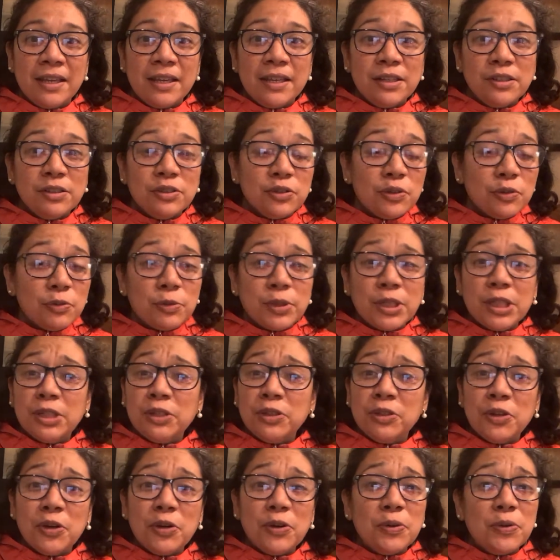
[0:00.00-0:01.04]
So we
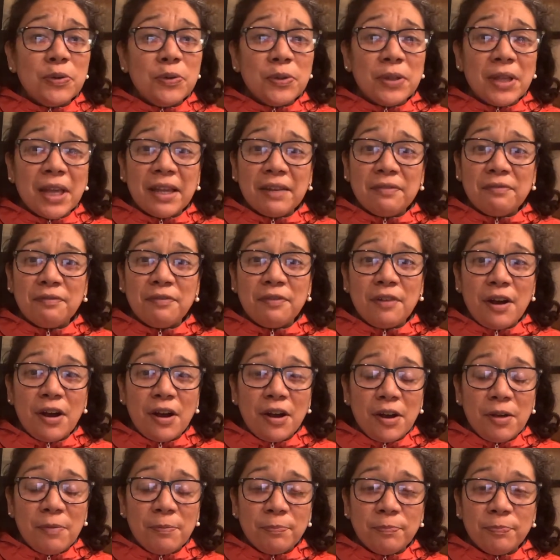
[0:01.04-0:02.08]
know that
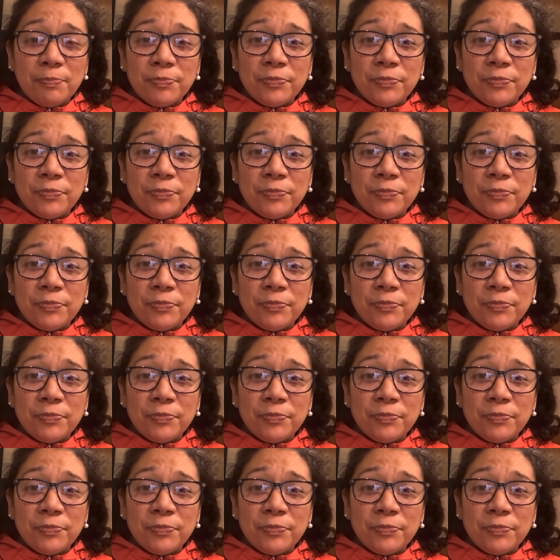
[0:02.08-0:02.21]
fall